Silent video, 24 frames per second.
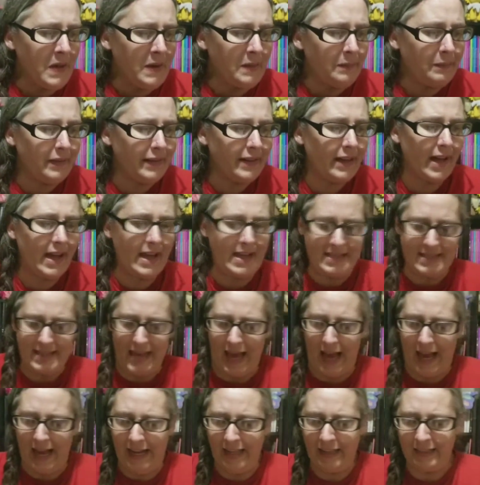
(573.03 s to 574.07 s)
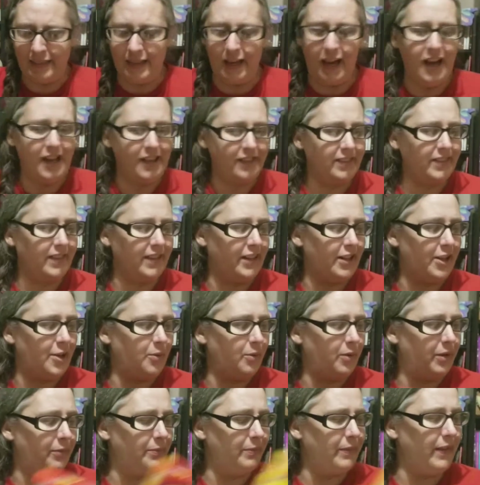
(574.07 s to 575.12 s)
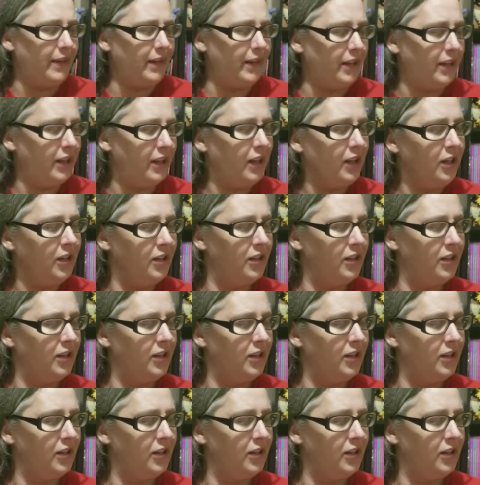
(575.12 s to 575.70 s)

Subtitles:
because I thought that it would be